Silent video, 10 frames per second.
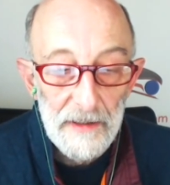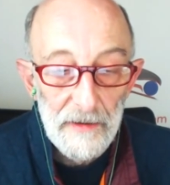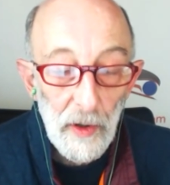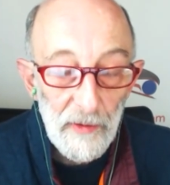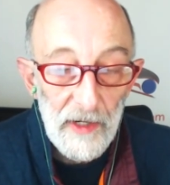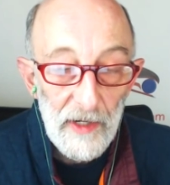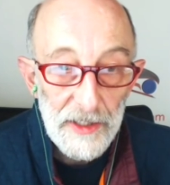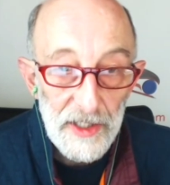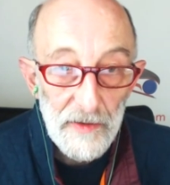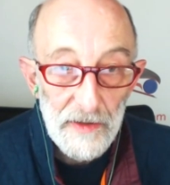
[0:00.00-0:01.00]

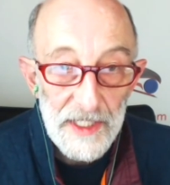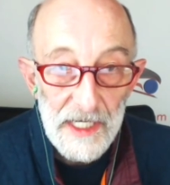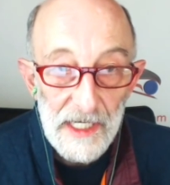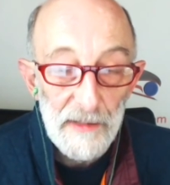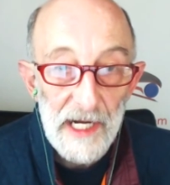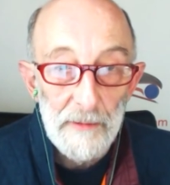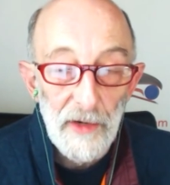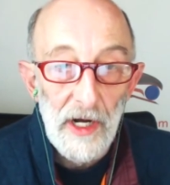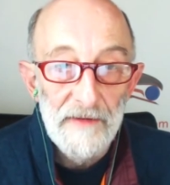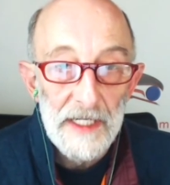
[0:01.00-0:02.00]
corporations who are seeking to make a
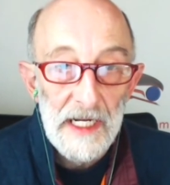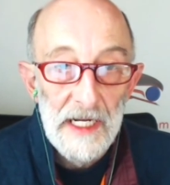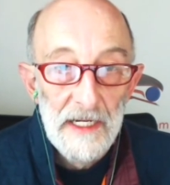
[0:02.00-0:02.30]
profit,